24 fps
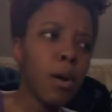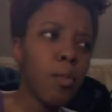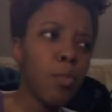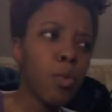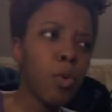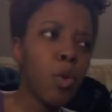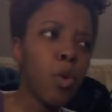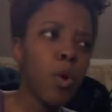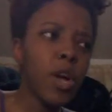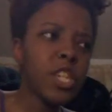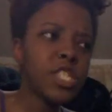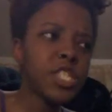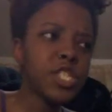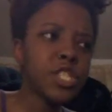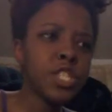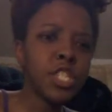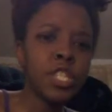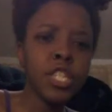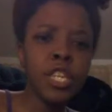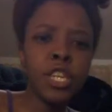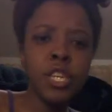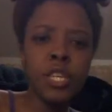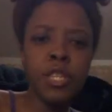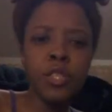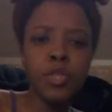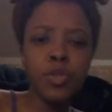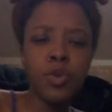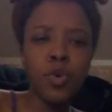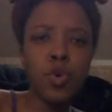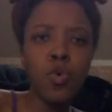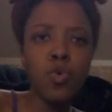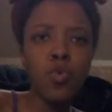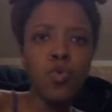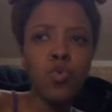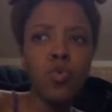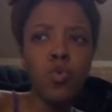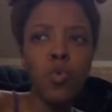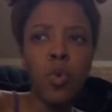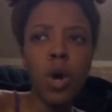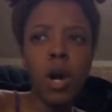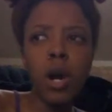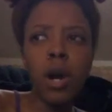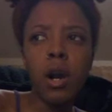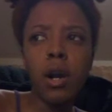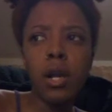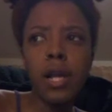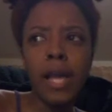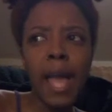questioning who
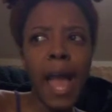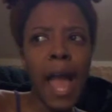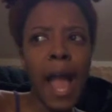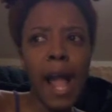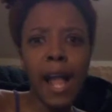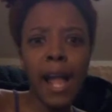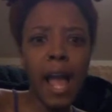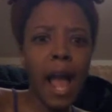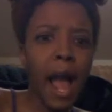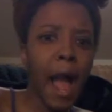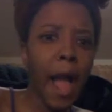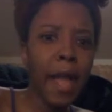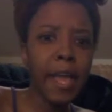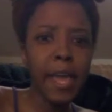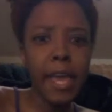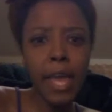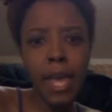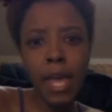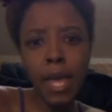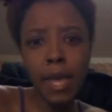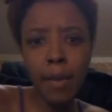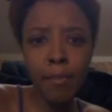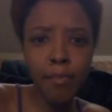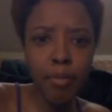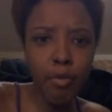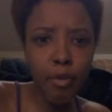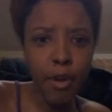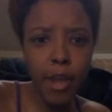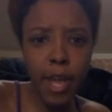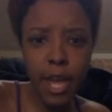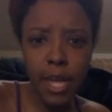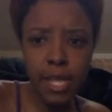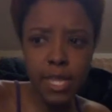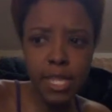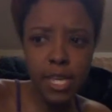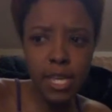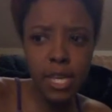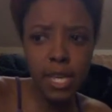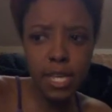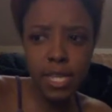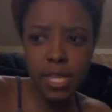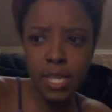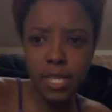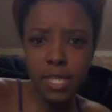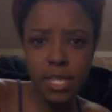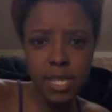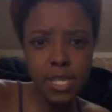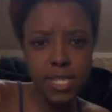got Cayenne pregnant
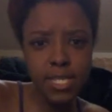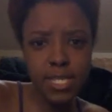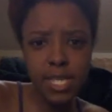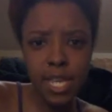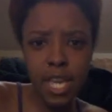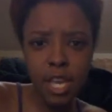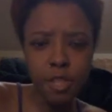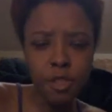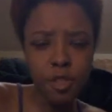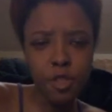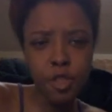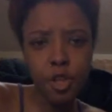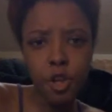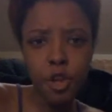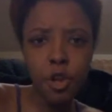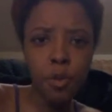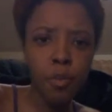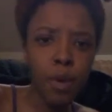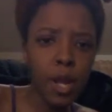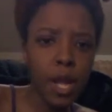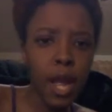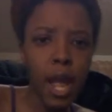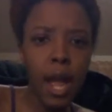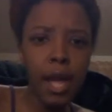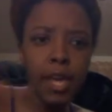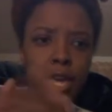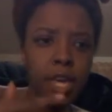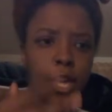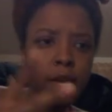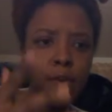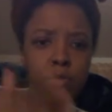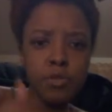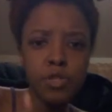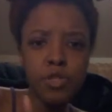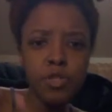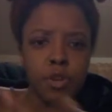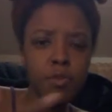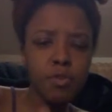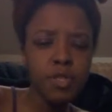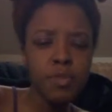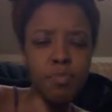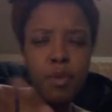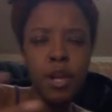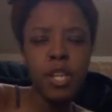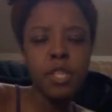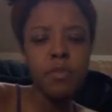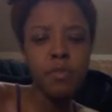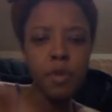and this, that, and the third, when Cayenne, was
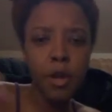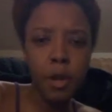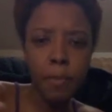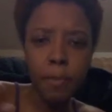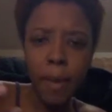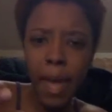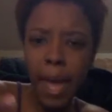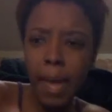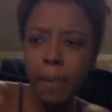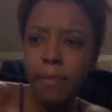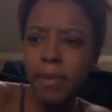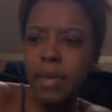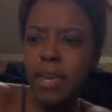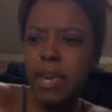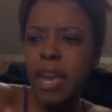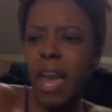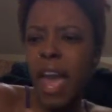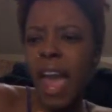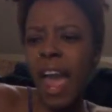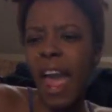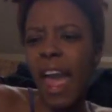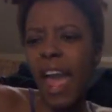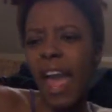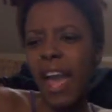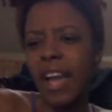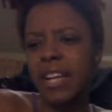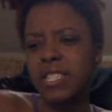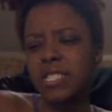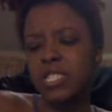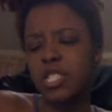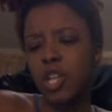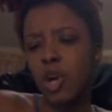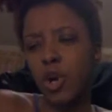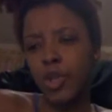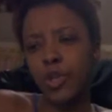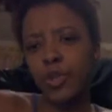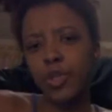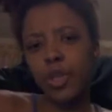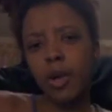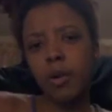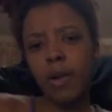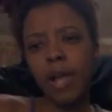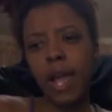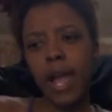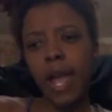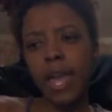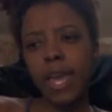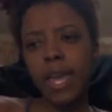pregnant with her baby. And so,
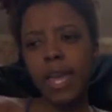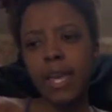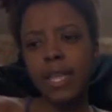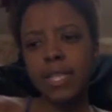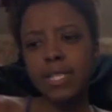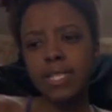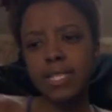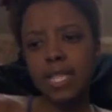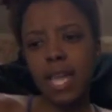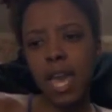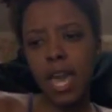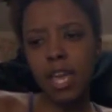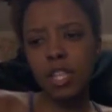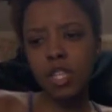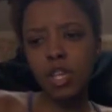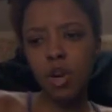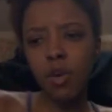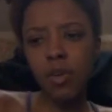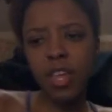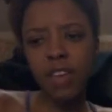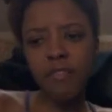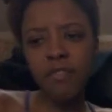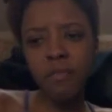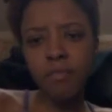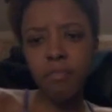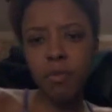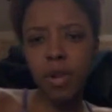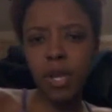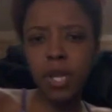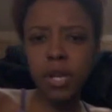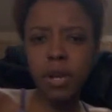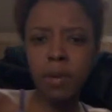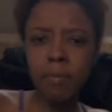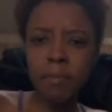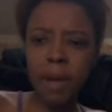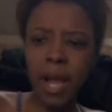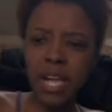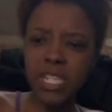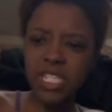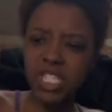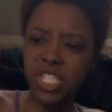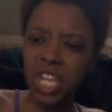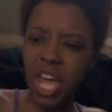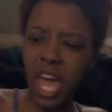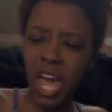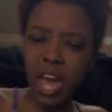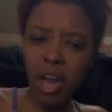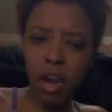Cayenne is like, don't ever bring up my
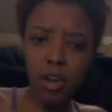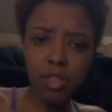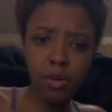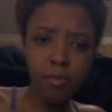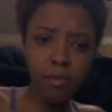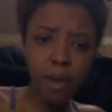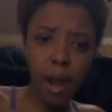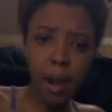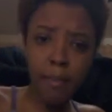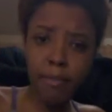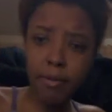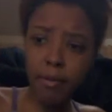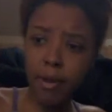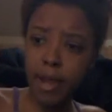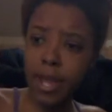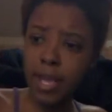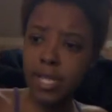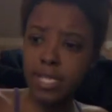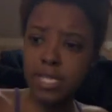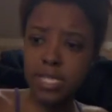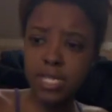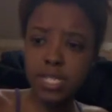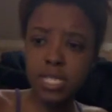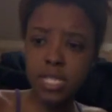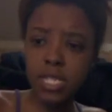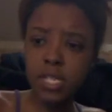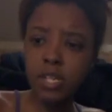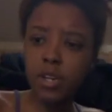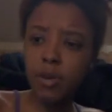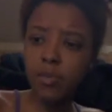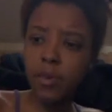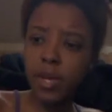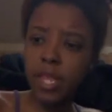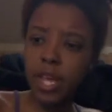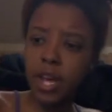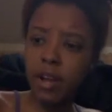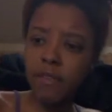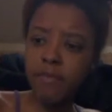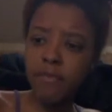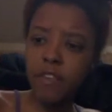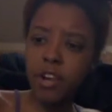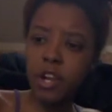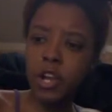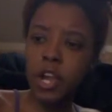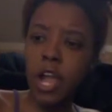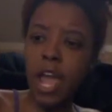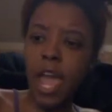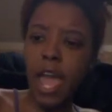child or my pregnancy or
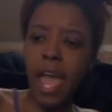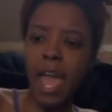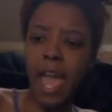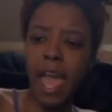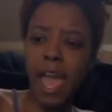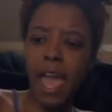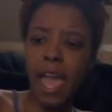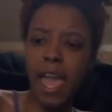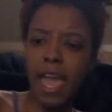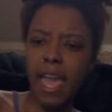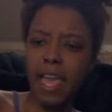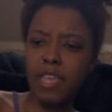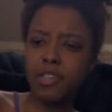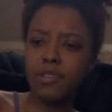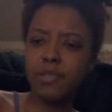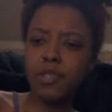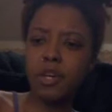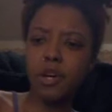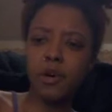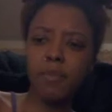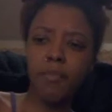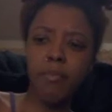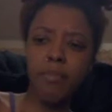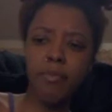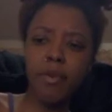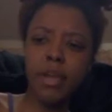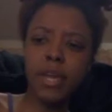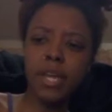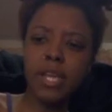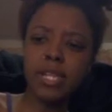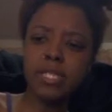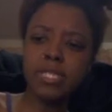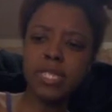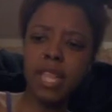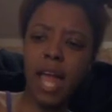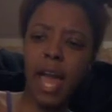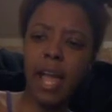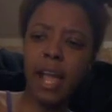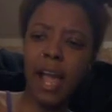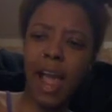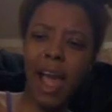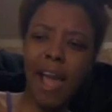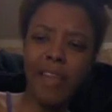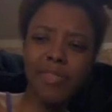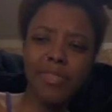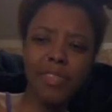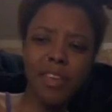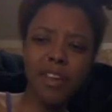whatever. And, Bree is like,
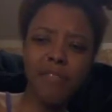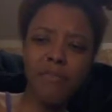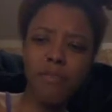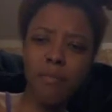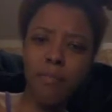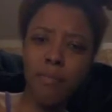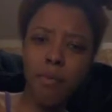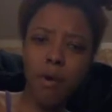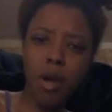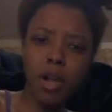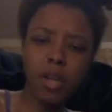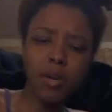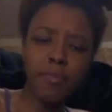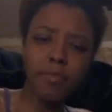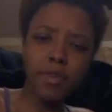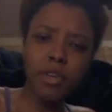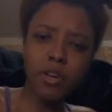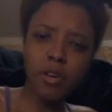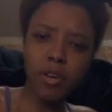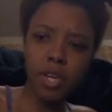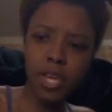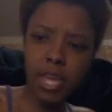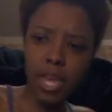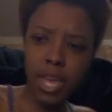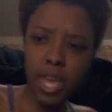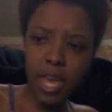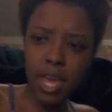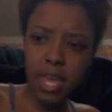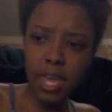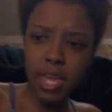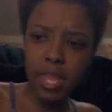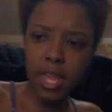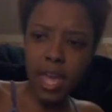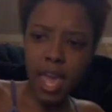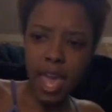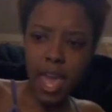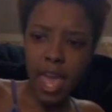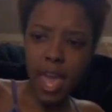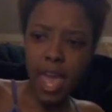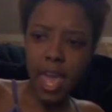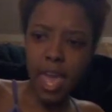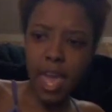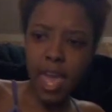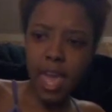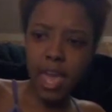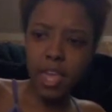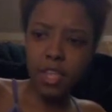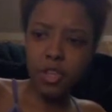I never brought up your kid.
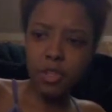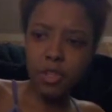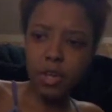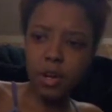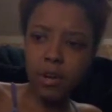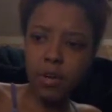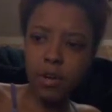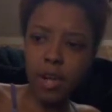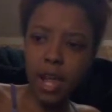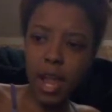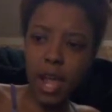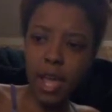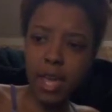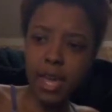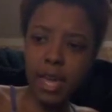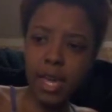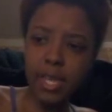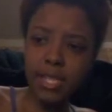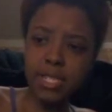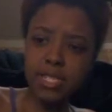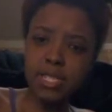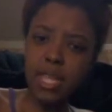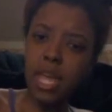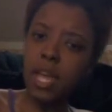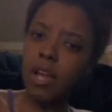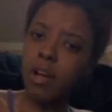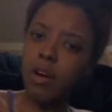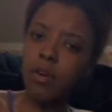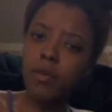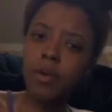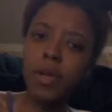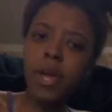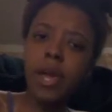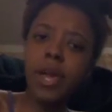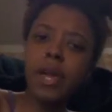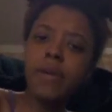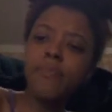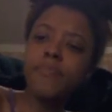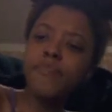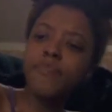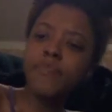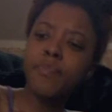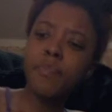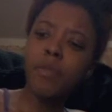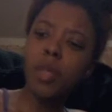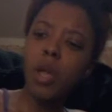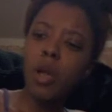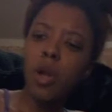And, Cayenne is like, okay,
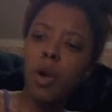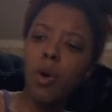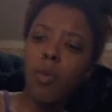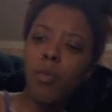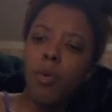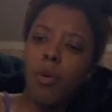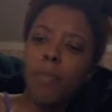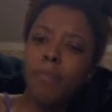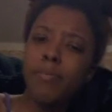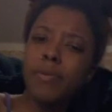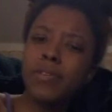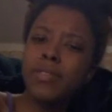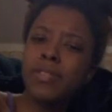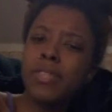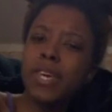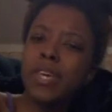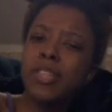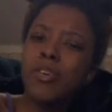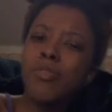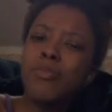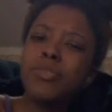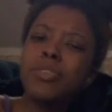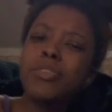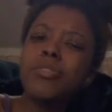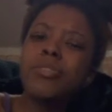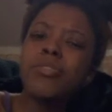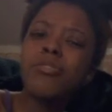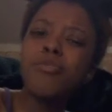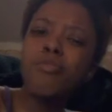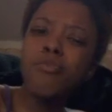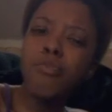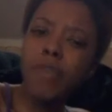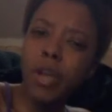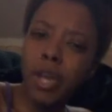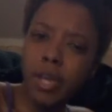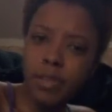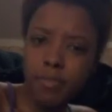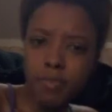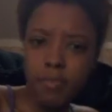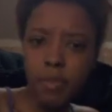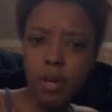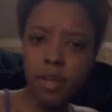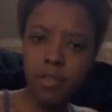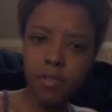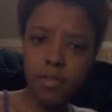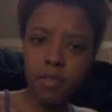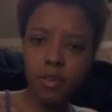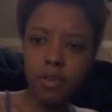well, put that on your
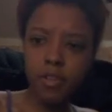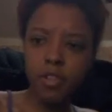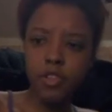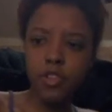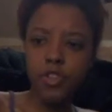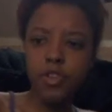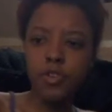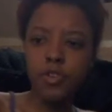grandmother.